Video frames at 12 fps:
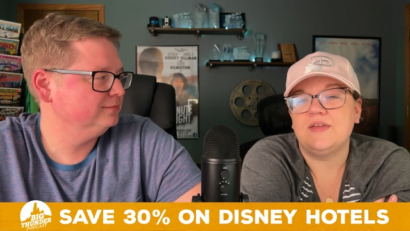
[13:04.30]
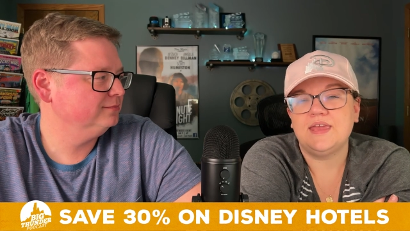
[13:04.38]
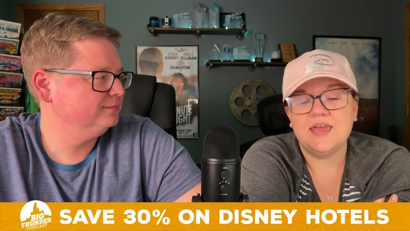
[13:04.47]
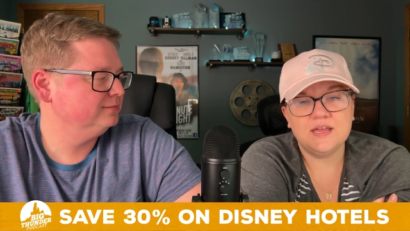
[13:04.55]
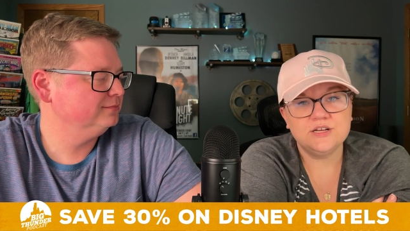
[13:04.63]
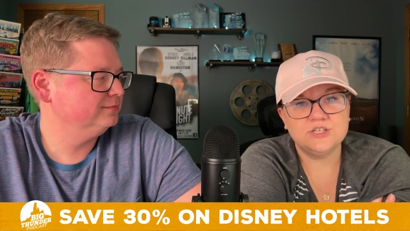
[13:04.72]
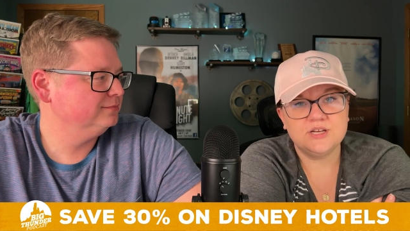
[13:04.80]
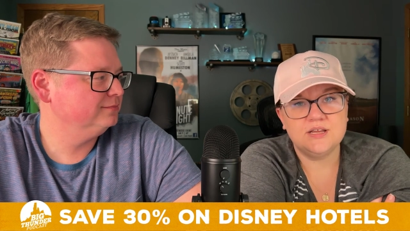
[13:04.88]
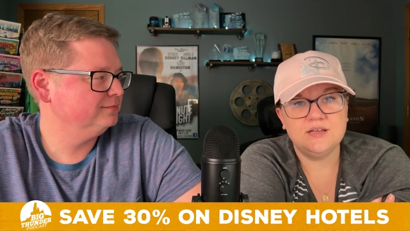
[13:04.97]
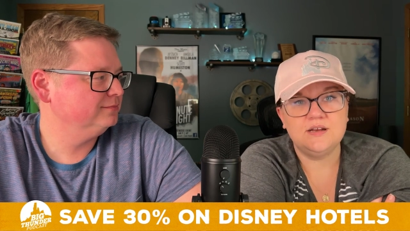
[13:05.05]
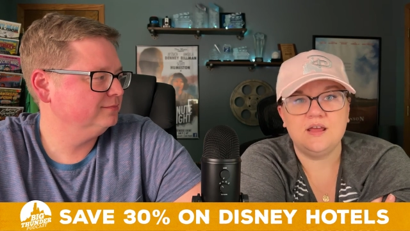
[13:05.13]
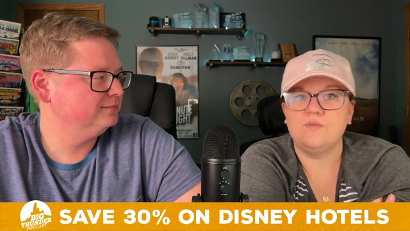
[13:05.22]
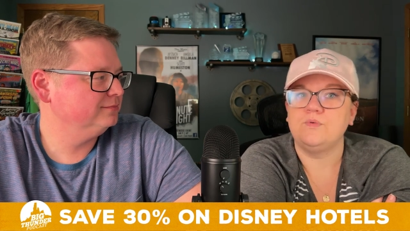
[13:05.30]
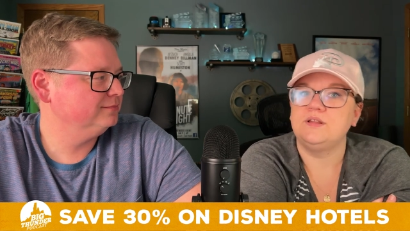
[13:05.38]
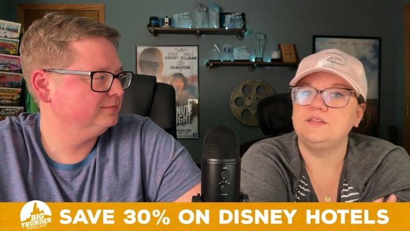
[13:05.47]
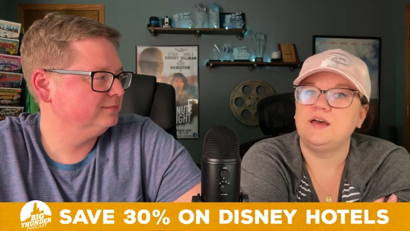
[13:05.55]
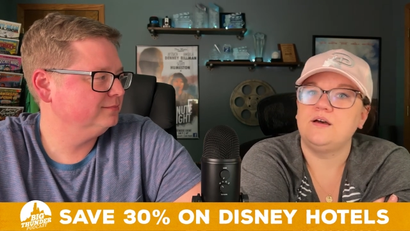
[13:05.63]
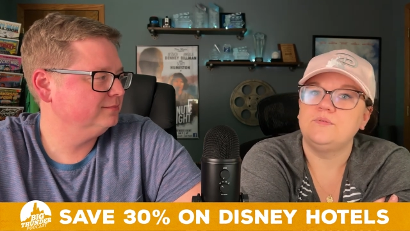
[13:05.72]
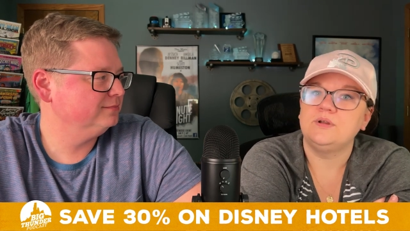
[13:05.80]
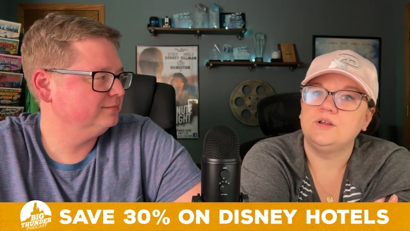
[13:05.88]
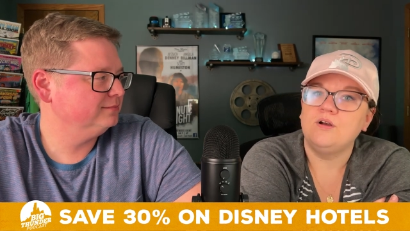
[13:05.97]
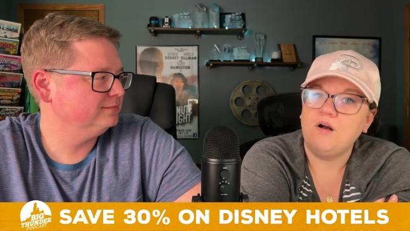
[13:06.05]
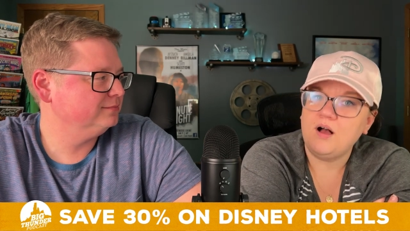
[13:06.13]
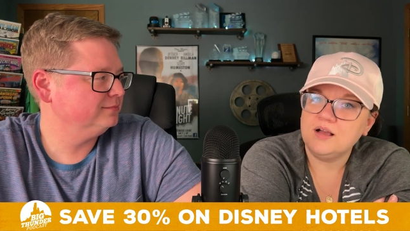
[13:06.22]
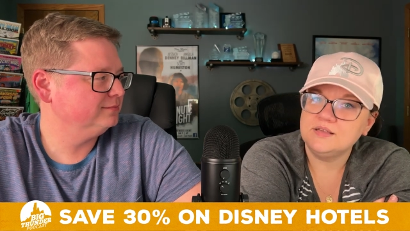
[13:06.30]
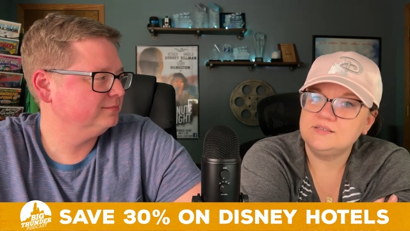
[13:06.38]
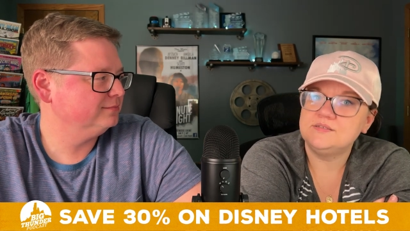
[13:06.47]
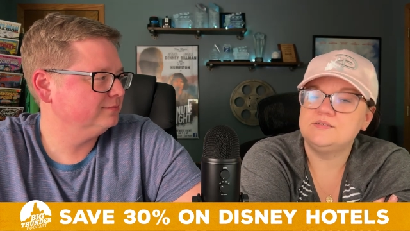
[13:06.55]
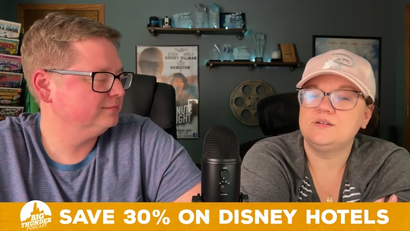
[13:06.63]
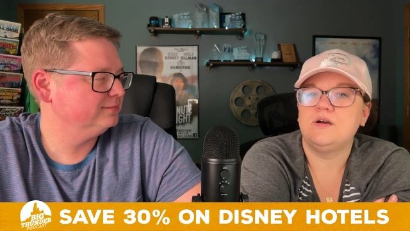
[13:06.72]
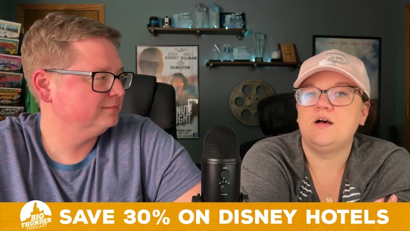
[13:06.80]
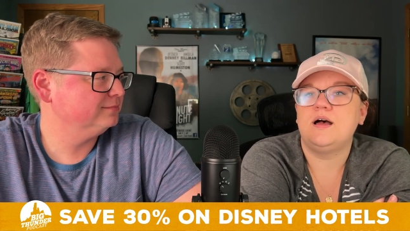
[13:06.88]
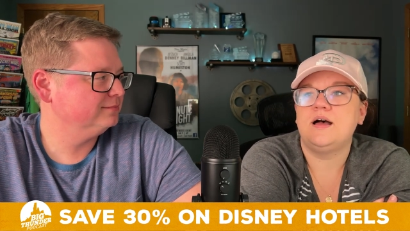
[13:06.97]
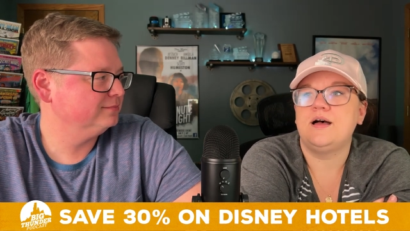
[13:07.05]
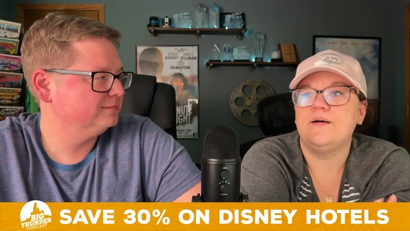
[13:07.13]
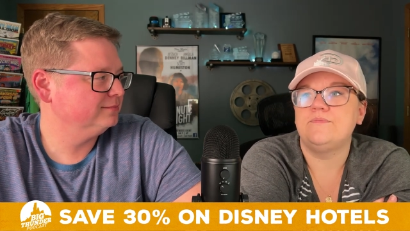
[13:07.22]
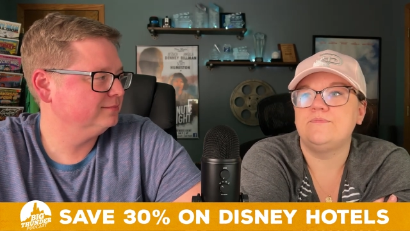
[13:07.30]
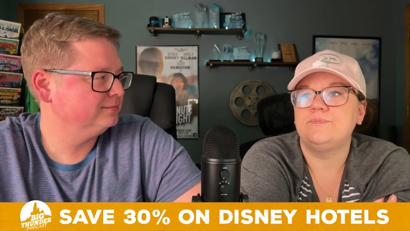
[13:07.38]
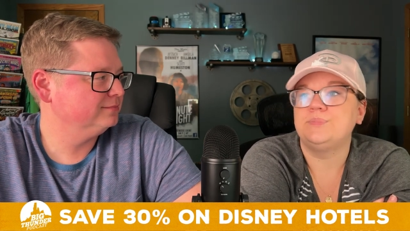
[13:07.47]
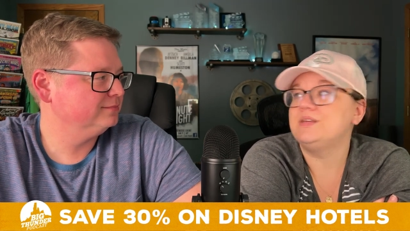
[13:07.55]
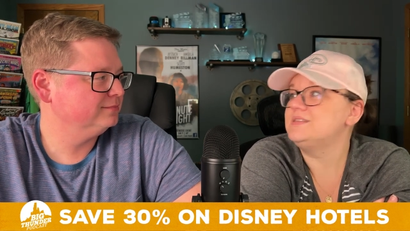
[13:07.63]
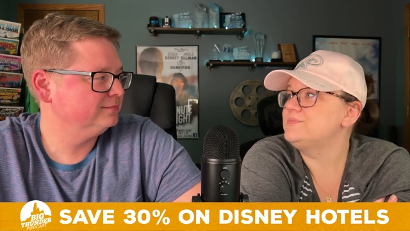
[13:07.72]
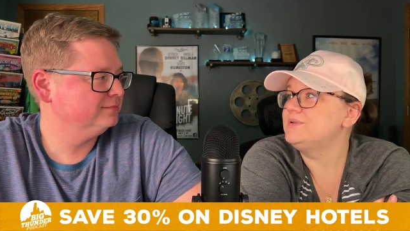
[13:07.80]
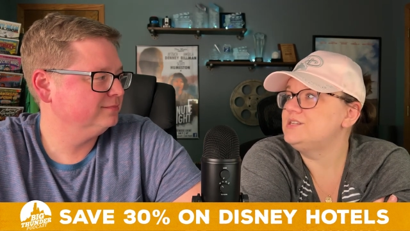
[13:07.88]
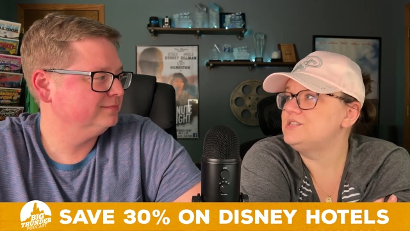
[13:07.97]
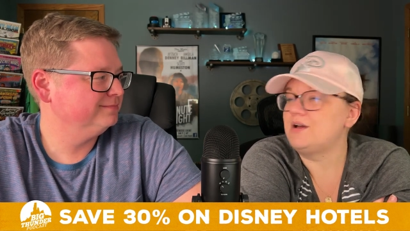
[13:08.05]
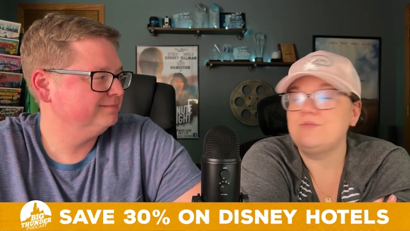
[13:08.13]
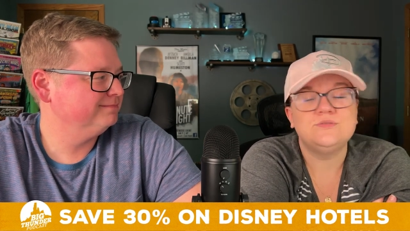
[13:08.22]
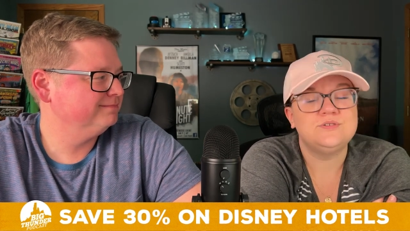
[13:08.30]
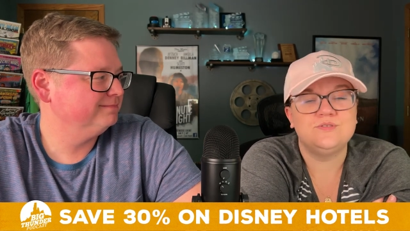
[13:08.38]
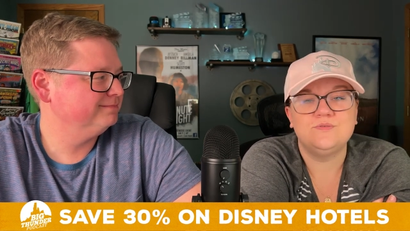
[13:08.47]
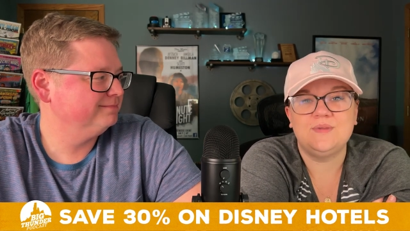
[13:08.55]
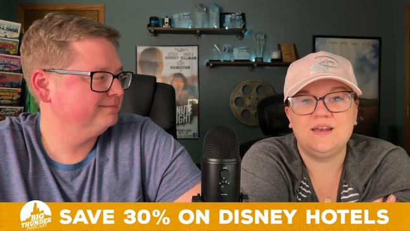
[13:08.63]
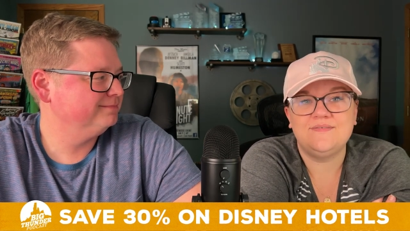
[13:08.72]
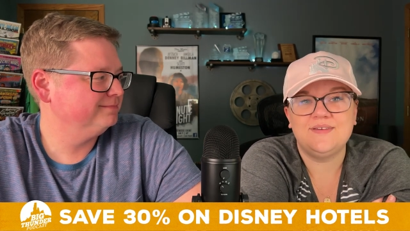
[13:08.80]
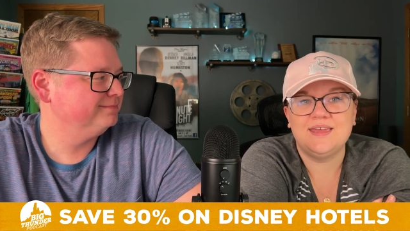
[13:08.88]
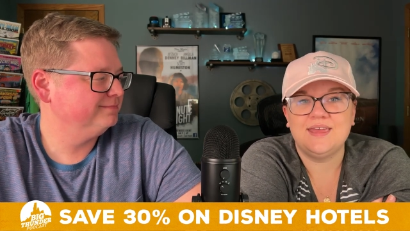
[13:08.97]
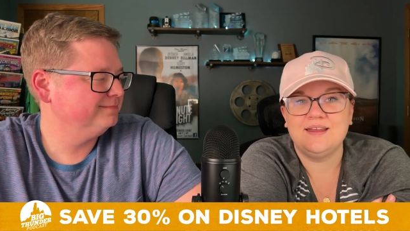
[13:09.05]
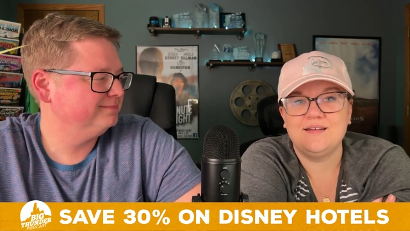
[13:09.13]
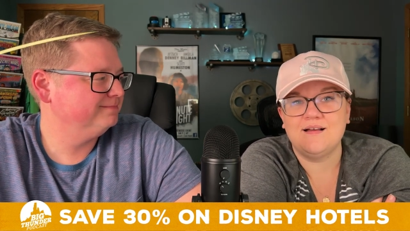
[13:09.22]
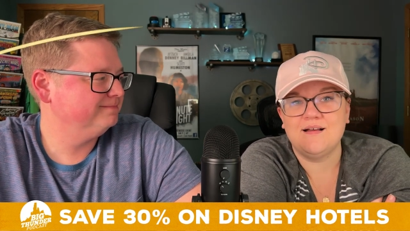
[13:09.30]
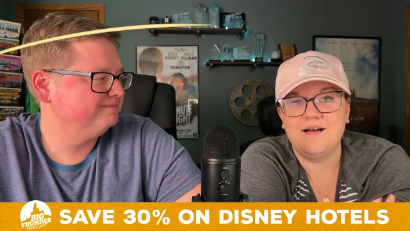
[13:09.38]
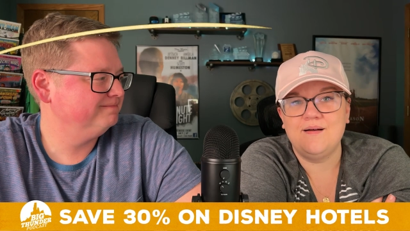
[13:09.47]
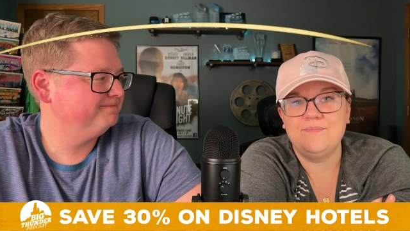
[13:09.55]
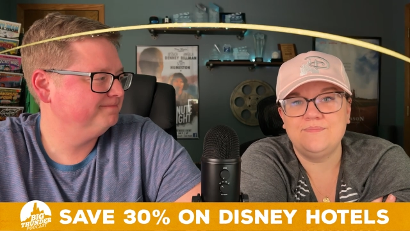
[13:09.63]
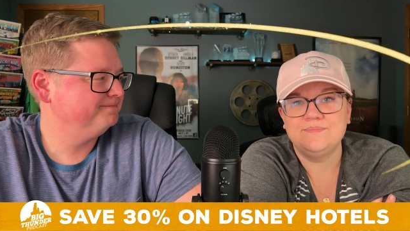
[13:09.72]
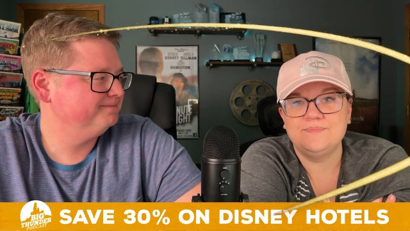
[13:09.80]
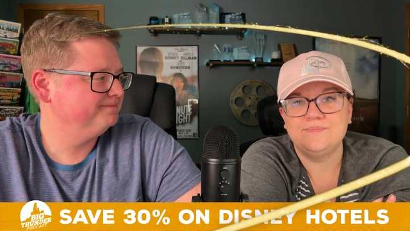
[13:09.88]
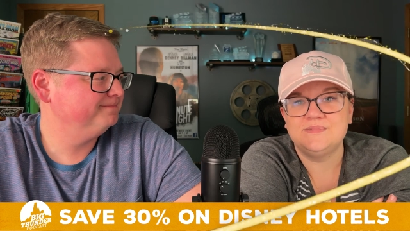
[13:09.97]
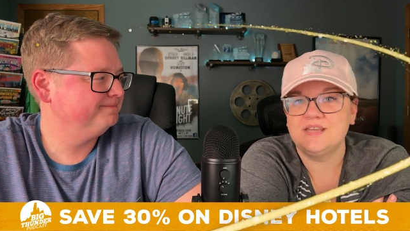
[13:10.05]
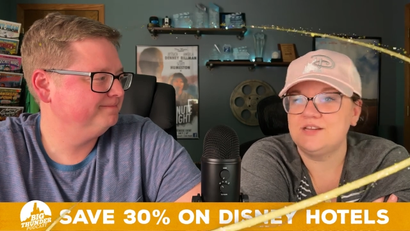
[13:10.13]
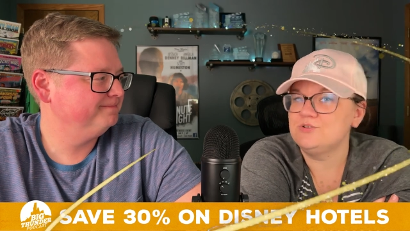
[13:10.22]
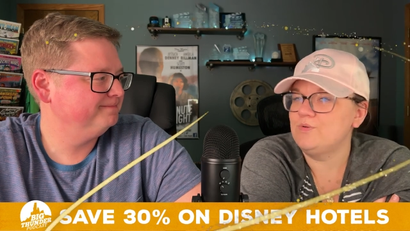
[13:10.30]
Speaker 1: vacation and what that would cost, um, please reach out to minivacay.com slash